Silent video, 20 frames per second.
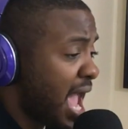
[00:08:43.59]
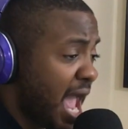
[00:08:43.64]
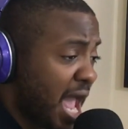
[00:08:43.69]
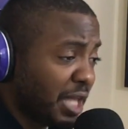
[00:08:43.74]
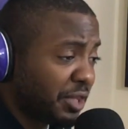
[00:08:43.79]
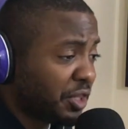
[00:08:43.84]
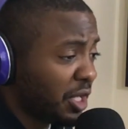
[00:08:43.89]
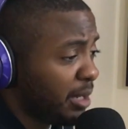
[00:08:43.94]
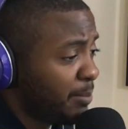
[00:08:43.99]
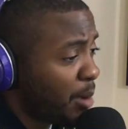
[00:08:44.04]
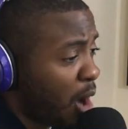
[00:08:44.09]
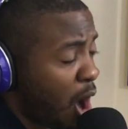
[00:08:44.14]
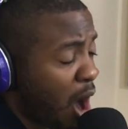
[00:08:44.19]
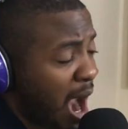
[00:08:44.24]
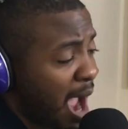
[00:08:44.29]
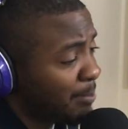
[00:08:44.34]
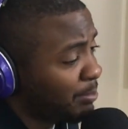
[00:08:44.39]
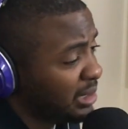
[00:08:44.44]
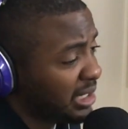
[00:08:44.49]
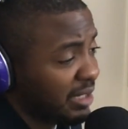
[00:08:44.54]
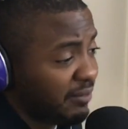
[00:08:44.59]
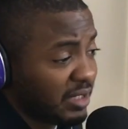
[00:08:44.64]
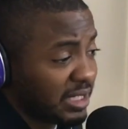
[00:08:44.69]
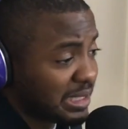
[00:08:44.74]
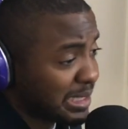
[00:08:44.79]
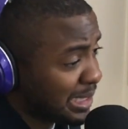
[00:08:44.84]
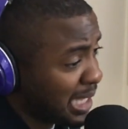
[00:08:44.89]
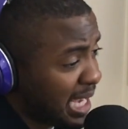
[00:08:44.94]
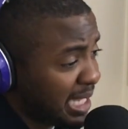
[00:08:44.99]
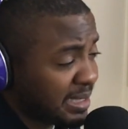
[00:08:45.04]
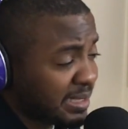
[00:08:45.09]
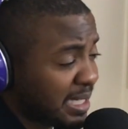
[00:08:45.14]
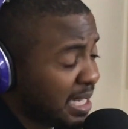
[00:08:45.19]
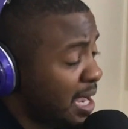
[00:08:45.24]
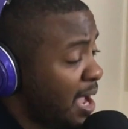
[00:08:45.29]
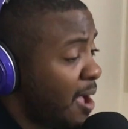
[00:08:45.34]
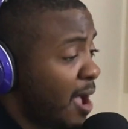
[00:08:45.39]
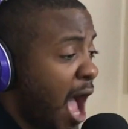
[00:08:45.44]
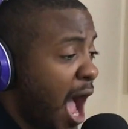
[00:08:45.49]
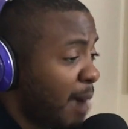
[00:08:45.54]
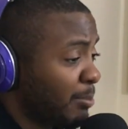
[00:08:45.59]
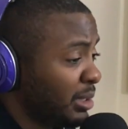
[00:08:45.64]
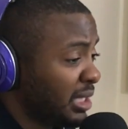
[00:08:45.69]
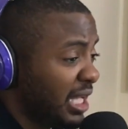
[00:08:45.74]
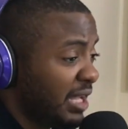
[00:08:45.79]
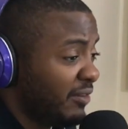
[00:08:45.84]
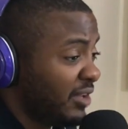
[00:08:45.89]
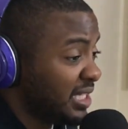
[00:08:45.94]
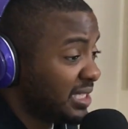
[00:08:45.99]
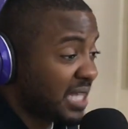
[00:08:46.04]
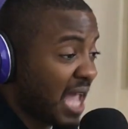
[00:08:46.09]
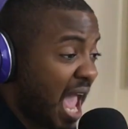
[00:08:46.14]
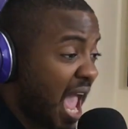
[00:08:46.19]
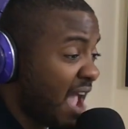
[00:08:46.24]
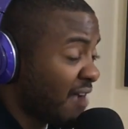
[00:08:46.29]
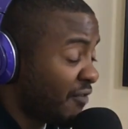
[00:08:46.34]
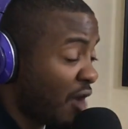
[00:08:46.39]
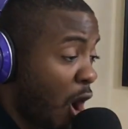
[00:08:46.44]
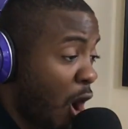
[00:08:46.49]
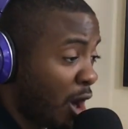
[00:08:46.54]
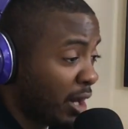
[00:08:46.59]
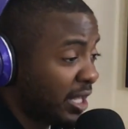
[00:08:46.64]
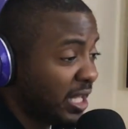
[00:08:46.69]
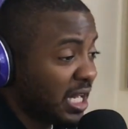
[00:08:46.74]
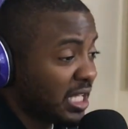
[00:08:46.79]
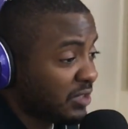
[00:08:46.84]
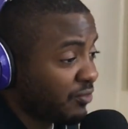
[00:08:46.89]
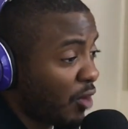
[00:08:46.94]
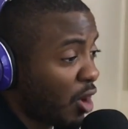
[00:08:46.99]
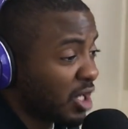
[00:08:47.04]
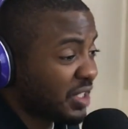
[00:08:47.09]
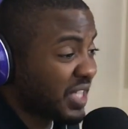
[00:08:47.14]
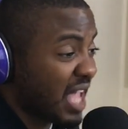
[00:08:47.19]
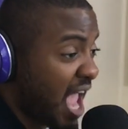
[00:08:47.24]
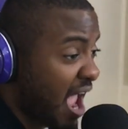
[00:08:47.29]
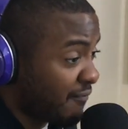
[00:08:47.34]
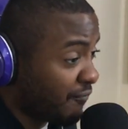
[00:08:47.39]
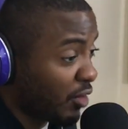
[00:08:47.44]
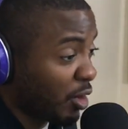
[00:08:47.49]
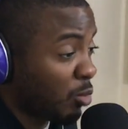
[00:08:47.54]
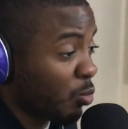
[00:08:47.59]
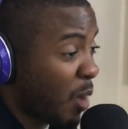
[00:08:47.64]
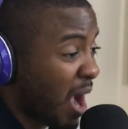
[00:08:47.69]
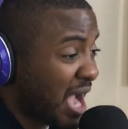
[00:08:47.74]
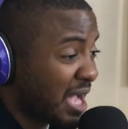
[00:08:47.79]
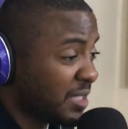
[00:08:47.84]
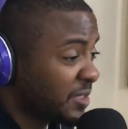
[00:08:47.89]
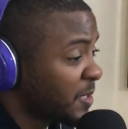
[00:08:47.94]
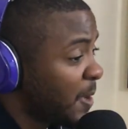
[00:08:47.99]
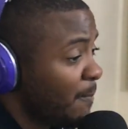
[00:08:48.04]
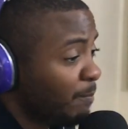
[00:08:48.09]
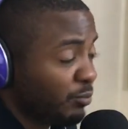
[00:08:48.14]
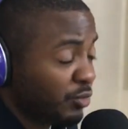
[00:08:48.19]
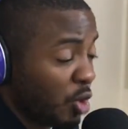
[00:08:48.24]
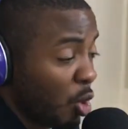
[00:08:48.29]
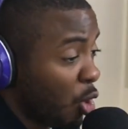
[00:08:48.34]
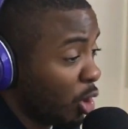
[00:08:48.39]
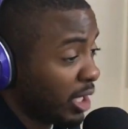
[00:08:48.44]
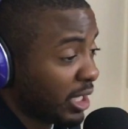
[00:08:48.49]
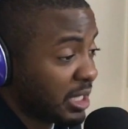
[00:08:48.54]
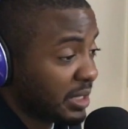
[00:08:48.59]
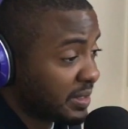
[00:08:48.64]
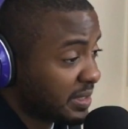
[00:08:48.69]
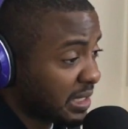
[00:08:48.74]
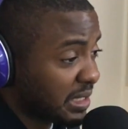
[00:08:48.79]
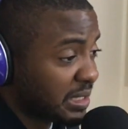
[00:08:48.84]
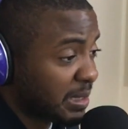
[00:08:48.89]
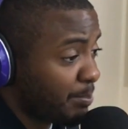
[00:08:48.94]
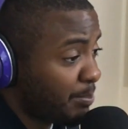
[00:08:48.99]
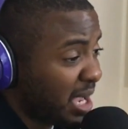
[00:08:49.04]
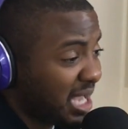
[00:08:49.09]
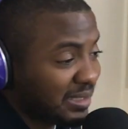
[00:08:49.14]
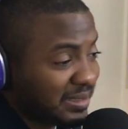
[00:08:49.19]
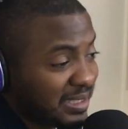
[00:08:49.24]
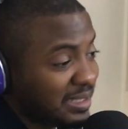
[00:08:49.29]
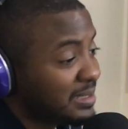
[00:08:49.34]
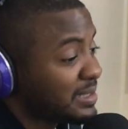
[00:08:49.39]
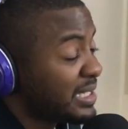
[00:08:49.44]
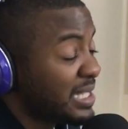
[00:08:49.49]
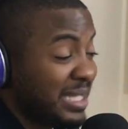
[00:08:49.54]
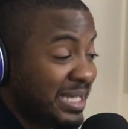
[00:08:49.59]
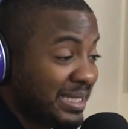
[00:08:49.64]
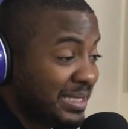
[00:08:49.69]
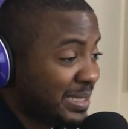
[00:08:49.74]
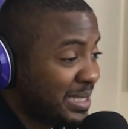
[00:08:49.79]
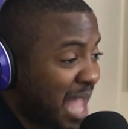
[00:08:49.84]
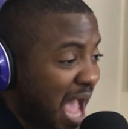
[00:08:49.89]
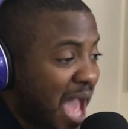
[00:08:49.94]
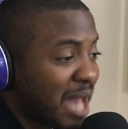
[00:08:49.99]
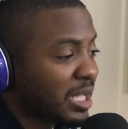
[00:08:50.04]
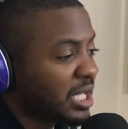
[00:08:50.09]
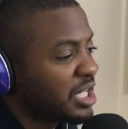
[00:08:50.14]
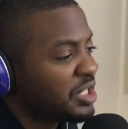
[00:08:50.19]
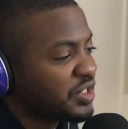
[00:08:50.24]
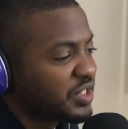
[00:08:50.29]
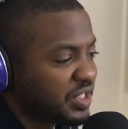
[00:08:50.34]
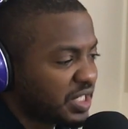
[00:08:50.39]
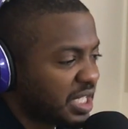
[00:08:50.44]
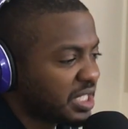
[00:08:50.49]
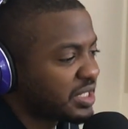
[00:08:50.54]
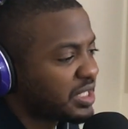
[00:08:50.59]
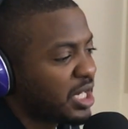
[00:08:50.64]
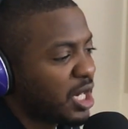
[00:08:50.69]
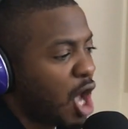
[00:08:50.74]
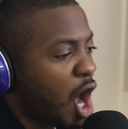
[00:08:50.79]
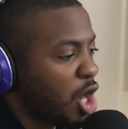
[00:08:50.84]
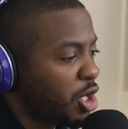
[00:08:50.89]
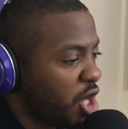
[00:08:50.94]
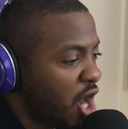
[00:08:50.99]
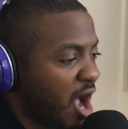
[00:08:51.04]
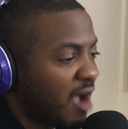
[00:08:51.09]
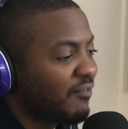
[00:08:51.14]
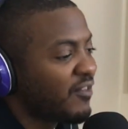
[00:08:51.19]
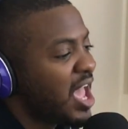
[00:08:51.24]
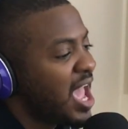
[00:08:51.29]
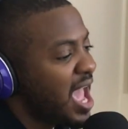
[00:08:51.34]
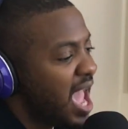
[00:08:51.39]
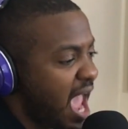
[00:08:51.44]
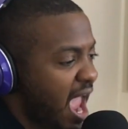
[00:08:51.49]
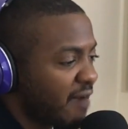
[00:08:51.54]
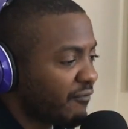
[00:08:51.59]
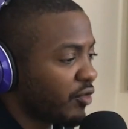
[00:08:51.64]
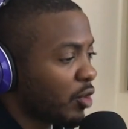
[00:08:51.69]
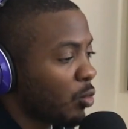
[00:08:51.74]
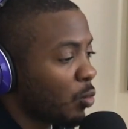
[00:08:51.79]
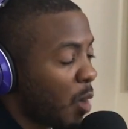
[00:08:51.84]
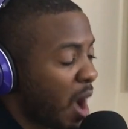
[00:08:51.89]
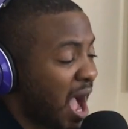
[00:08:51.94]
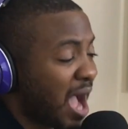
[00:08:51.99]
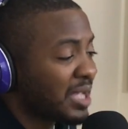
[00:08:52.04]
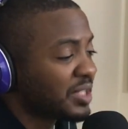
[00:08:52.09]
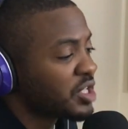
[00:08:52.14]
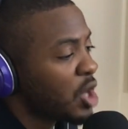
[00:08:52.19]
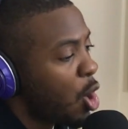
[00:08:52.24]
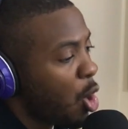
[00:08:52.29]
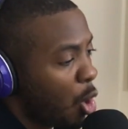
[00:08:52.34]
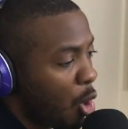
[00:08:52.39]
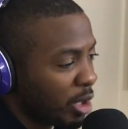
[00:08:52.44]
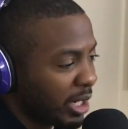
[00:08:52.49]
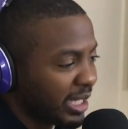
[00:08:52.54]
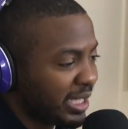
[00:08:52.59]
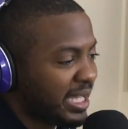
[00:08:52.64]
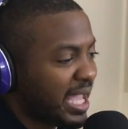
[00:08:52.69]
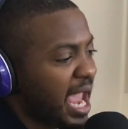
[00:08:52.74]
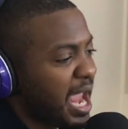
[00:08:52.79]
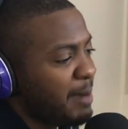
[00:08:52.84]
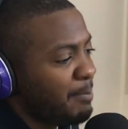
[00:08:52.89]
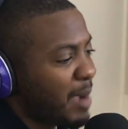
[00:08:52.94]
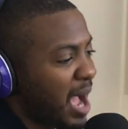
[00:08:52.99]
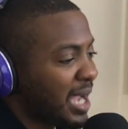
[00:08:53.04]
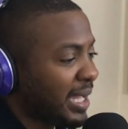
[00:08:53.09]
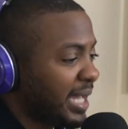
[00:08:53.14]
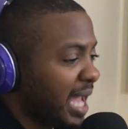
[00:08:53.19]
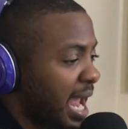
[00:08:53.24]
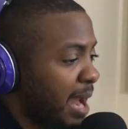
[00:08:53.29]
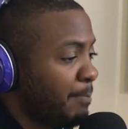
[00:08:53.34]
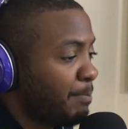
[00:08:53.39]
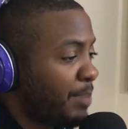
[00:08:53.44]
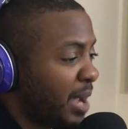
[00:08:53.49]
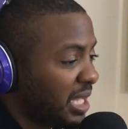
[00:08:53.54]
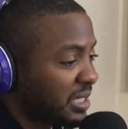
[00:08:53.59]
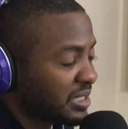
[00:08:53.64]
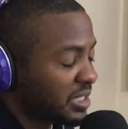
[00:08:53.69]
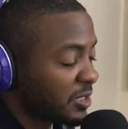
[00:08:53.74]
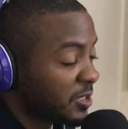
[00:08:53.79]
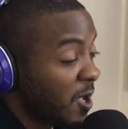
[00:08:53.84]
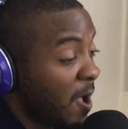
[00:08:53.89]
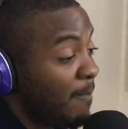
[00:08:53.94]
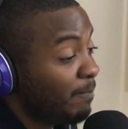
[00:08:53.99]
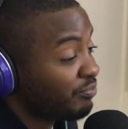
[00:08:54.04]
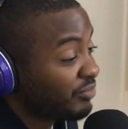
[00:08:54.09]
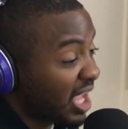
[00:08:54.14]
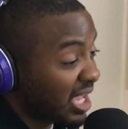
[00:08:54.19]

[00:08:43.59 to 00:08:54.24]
Anthony Barr, I believe he's lazy. I believe he's half-hearted as far as effort-wise on a consistent basis. He's not consistent enough effort-wise on a game-by-game basis.